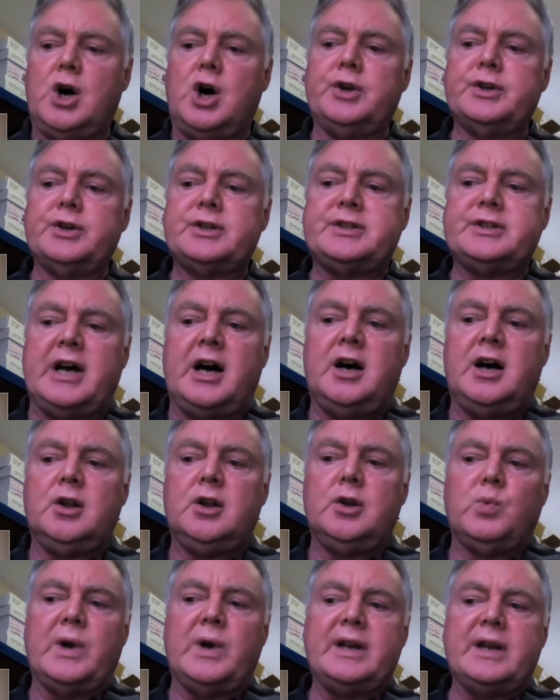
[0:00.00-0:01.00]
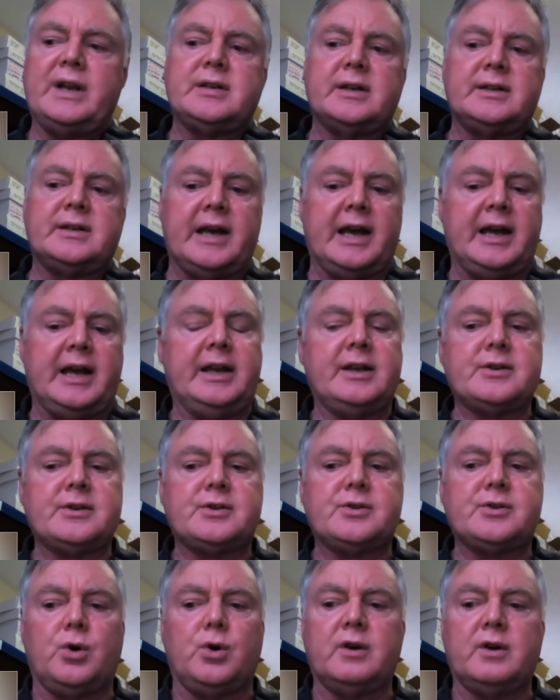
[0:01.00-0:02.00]
On dull winter
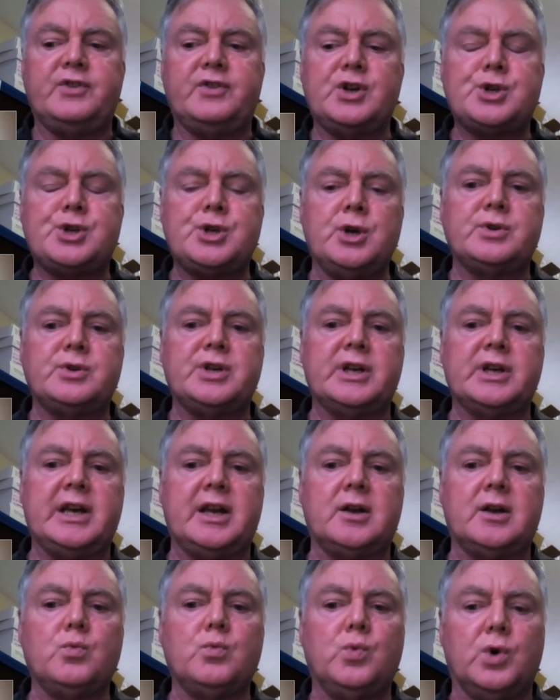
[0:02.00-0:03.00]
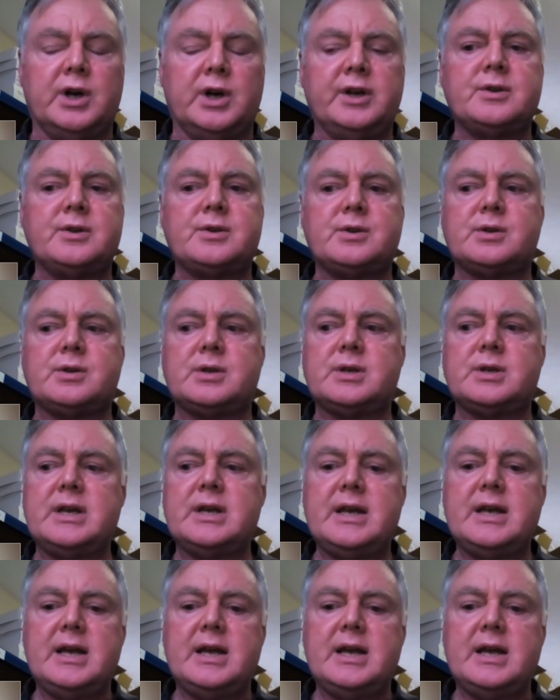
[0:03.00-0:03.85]
days, or if you're shooting in woods,